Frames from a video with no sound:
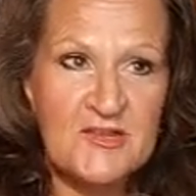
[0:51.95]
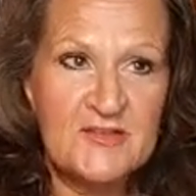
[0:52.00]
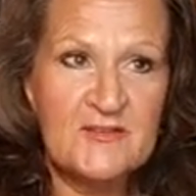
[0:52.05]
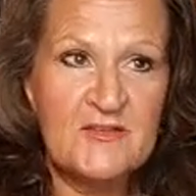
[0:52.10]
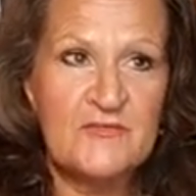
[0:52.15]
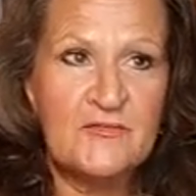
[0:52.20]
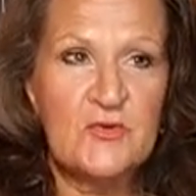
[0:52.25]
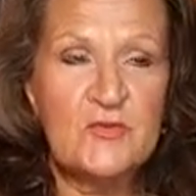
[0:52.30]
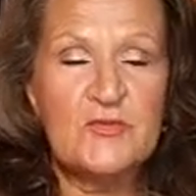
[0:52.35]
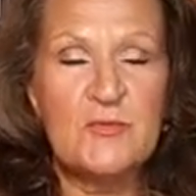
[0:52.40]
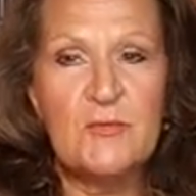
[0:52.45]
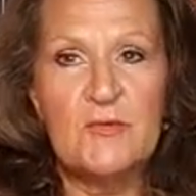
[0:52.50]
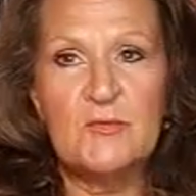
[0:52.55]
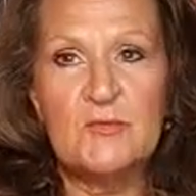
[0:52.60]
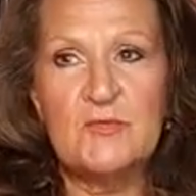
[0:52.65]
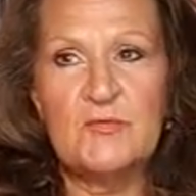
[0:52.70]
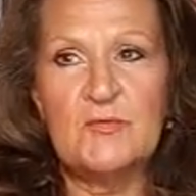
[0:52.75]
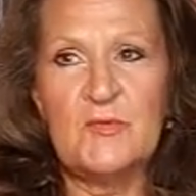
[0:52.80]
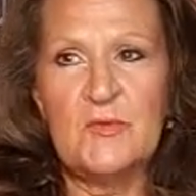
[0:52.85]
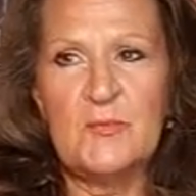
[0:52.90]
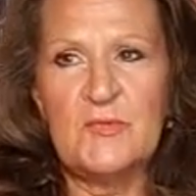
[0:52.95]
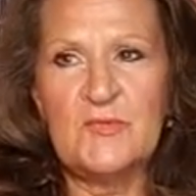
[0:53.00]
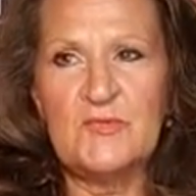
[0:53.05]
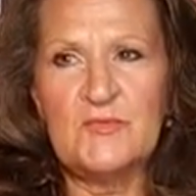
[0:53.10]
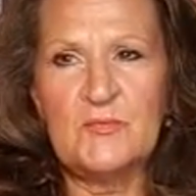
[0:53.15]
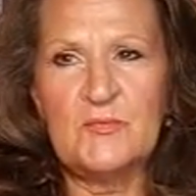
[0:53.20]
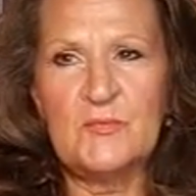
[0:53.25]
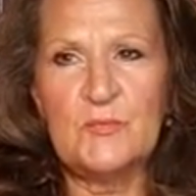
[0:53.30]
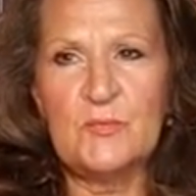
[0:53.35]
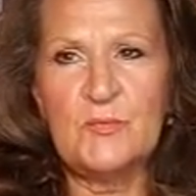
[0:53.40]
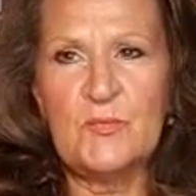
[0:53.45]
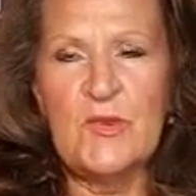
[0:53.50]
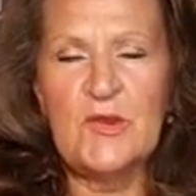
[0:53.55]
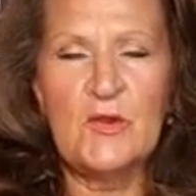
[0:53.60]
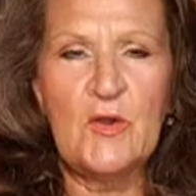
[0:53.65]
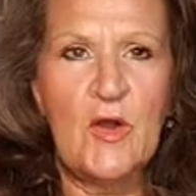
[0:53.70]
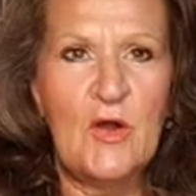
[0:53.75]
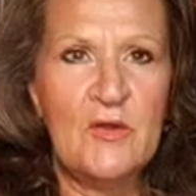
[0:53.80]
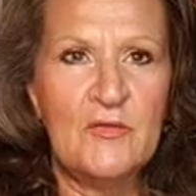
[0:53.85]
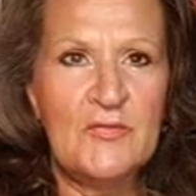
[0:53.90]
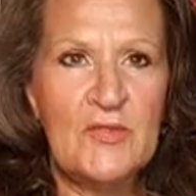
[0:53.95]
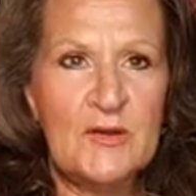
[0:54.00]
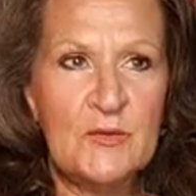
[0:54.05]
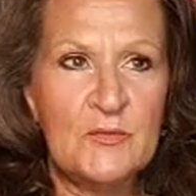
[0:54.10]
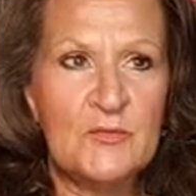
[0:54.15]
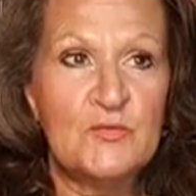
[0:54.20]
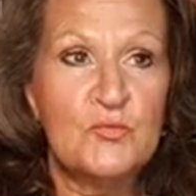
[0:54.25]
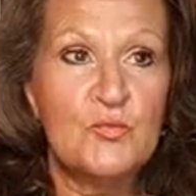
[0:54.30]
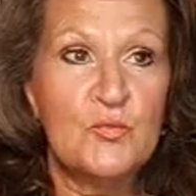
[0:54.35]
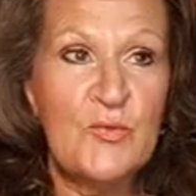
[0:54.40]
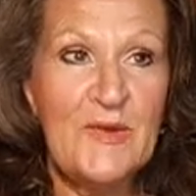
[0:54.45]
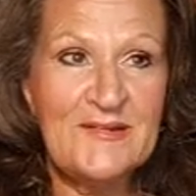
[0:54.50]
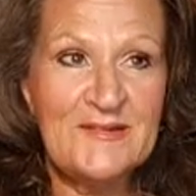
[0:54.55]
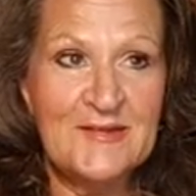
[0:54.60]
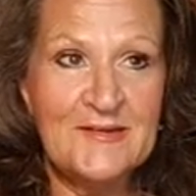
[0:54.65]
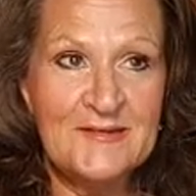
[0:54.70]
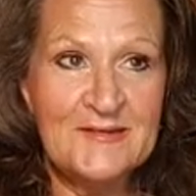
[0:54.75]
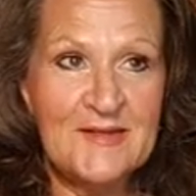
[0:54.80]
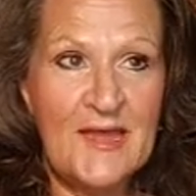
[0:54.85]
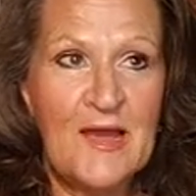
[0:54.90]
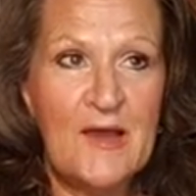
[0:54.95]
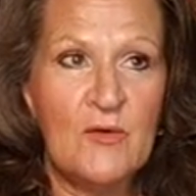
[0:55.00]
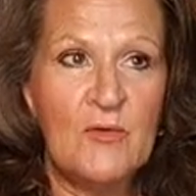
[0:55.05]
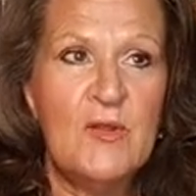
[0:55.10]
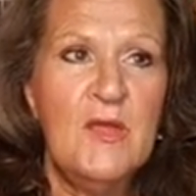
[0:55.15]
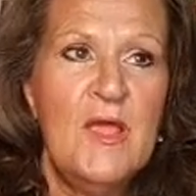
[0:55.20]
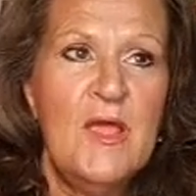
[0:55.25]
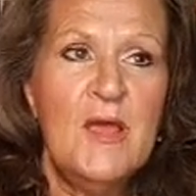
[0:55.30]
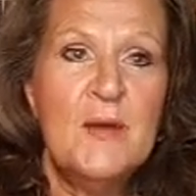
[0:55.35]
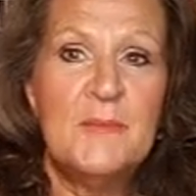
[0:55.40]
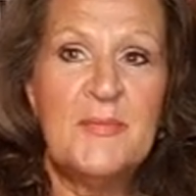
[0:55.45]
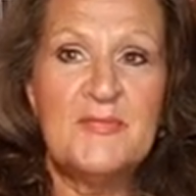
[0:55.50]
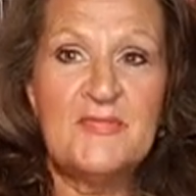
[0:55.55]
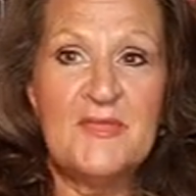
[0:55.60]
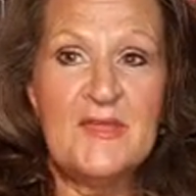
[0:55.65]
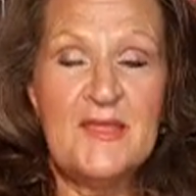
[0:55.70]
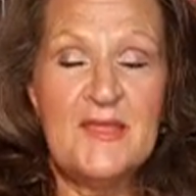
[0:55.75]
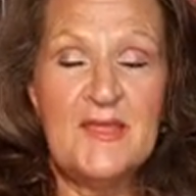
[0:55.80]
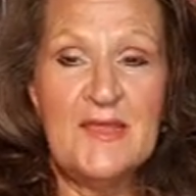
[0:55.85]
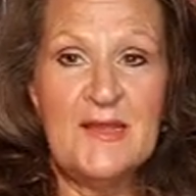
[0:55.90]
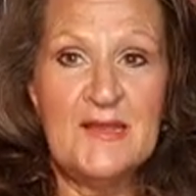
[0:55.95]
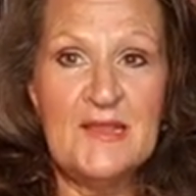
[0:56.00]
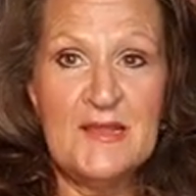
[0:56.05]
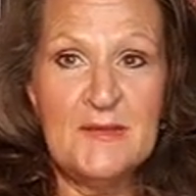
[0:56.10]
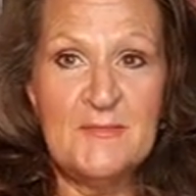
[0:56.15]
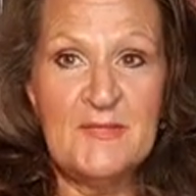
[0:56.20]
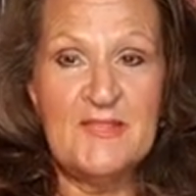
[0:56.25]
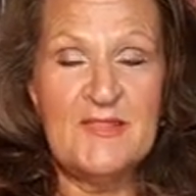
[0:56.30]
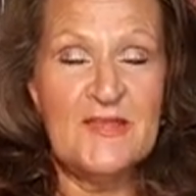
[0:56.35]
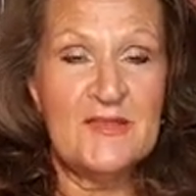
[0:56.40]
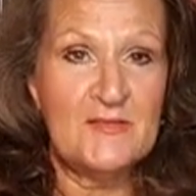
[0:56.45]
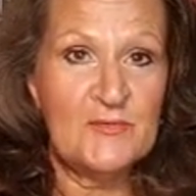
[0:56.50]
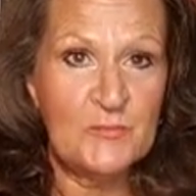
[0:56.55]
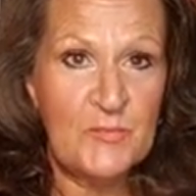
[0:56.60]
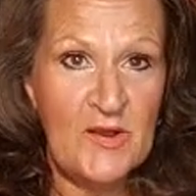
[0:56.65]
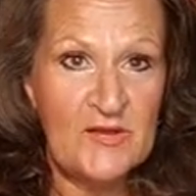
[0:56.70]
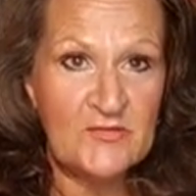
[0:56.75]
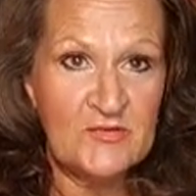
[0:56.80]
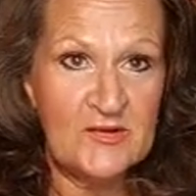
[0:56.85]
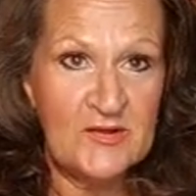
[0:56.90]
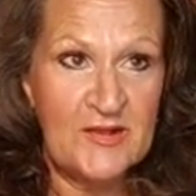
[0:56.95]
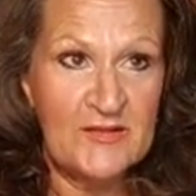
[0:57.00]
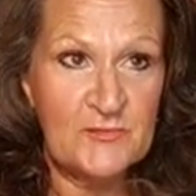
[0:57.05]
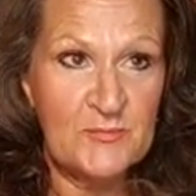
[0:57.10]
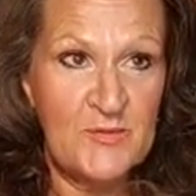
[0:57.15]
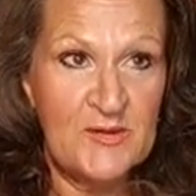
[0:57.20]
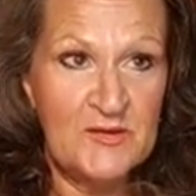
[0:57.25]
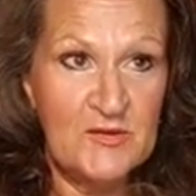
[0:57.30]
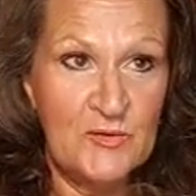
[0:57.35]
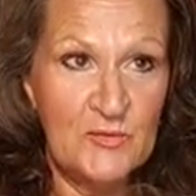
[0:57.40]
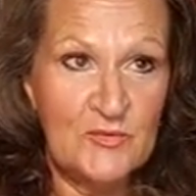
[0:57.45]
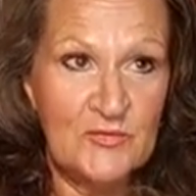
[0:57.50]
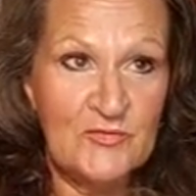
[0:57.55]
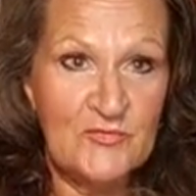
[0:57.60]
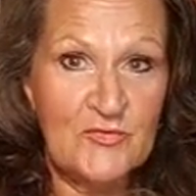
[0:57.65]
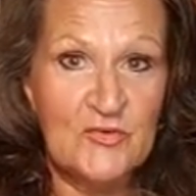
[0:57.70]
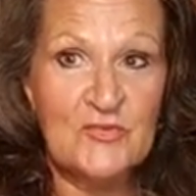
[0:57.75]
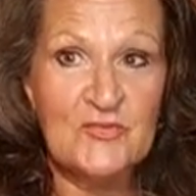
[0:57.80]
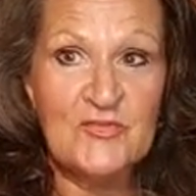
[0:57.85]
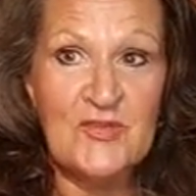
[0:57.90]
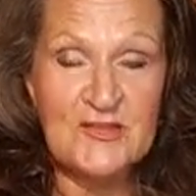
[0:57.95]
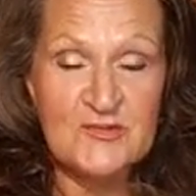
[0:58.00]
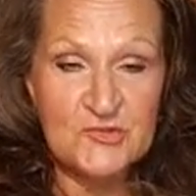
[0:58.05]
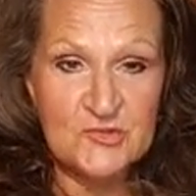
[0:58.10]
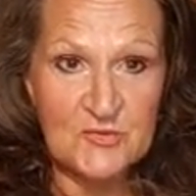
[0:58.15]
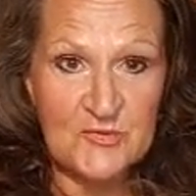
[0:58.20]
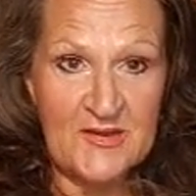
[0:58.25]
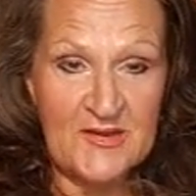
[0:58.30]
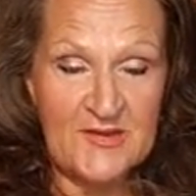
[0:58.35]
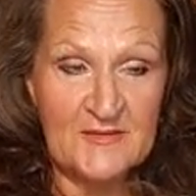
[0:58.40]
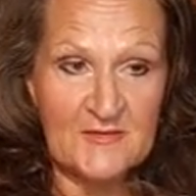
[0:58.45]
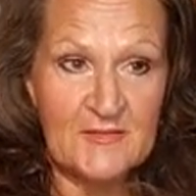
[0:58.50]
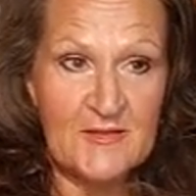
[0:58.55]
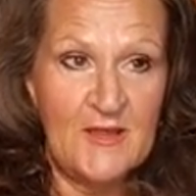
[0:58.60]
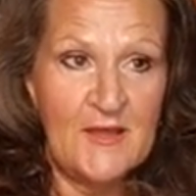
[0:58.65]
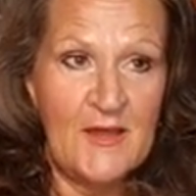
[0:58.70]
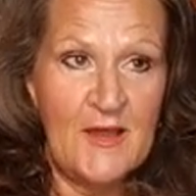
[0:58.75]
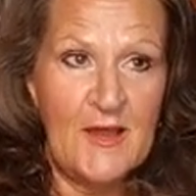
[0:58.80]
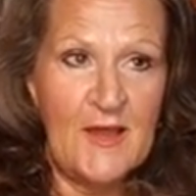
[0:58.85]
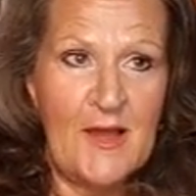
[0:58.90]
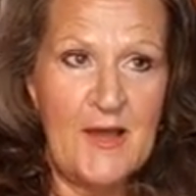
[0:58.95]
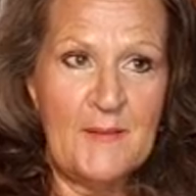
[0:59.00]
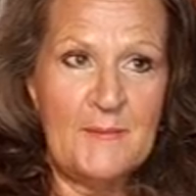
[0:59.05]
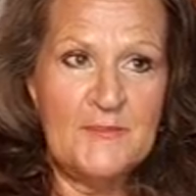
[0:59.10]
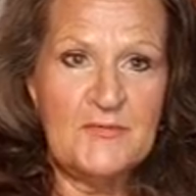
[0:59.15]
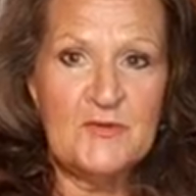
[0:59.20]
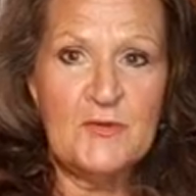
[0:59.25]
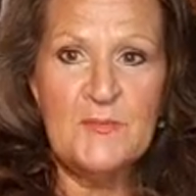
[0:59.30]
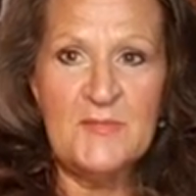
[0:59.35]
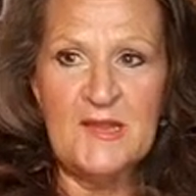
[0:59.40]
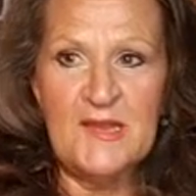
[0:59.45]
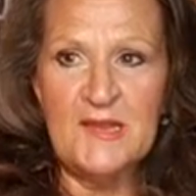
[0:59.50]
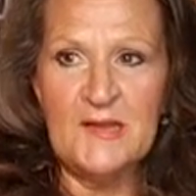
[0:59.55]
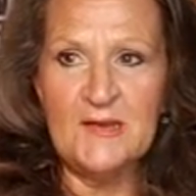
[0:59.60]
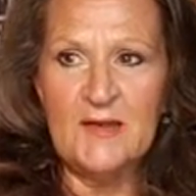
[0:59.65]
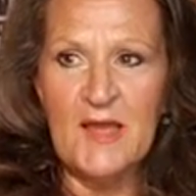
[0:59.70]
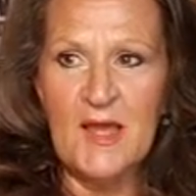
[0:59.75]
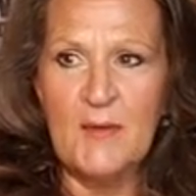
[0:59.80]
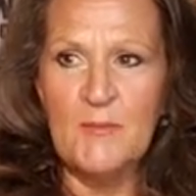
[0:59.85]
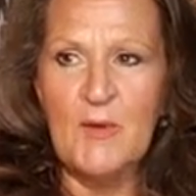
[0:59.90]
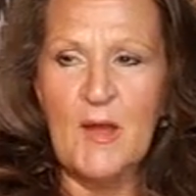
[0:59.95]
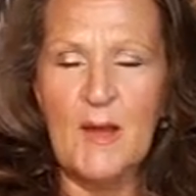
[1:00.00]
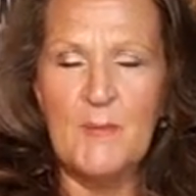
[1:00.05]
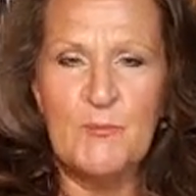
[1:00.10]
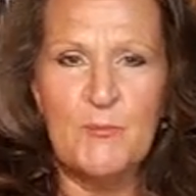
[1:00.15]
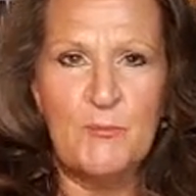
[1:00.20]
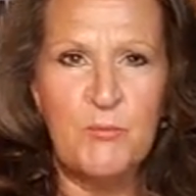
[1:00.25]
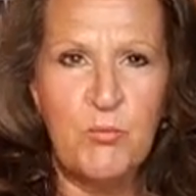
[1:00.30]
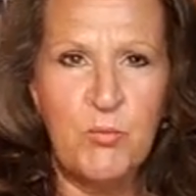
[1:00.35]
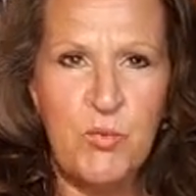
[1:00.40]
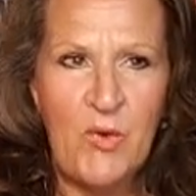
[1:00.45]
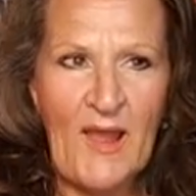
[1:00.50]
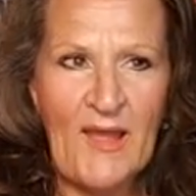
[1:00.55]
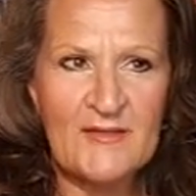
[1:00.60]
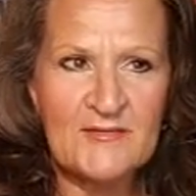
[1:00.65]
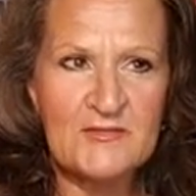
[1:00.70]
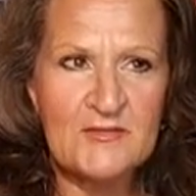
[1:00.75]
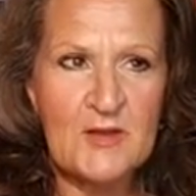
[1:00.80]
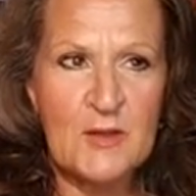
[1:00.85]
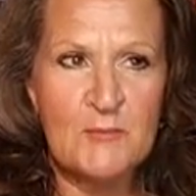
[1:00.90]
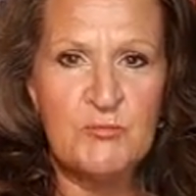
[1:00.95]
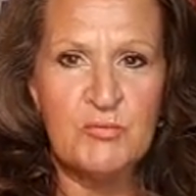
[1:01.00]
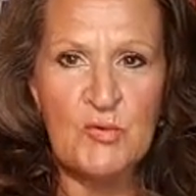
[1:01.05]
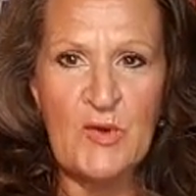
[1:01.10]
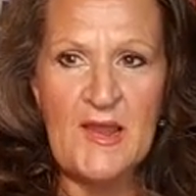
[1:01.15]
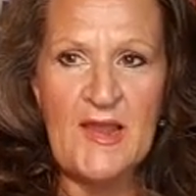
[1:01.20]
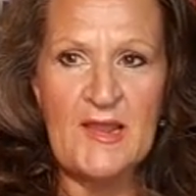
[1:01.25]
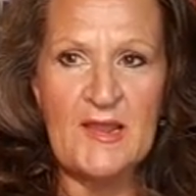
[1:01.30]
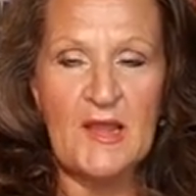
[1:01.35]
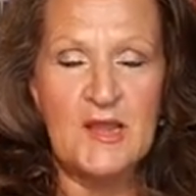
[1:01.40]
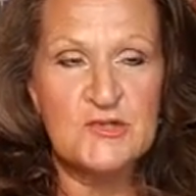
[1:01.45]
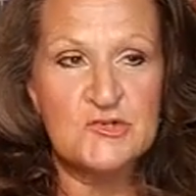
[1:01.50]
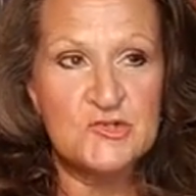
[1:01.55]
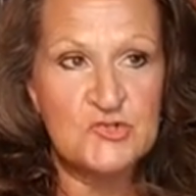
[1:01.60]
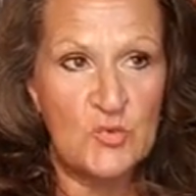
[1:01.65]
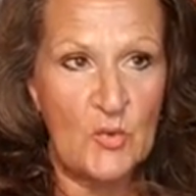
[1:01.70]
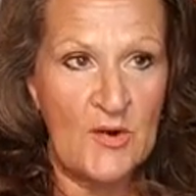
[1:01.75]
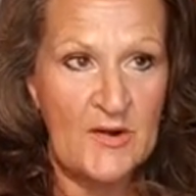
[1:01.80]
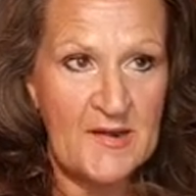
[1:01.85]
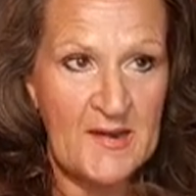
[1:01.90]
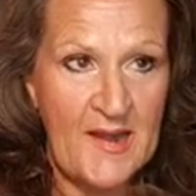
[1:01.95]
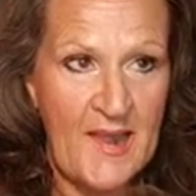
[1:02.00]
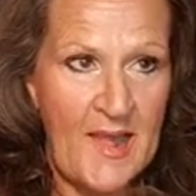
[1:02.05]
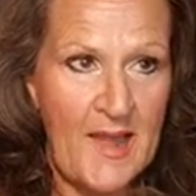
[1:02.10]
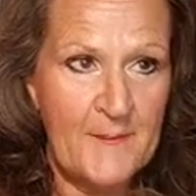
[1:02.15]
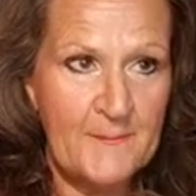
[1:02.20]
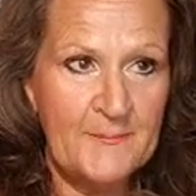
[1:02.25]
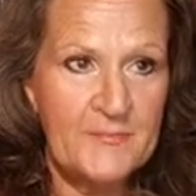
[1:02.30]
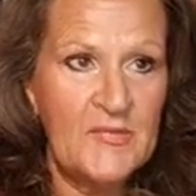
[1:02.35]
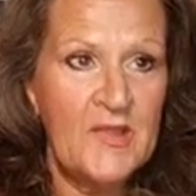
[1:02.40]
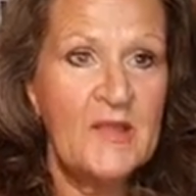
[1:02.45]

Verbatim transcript: That's the first time it was, it was recalled that it was written down. But the idiom and the expression has been used for centuries um, to mean a, a rest, a break, a short nap.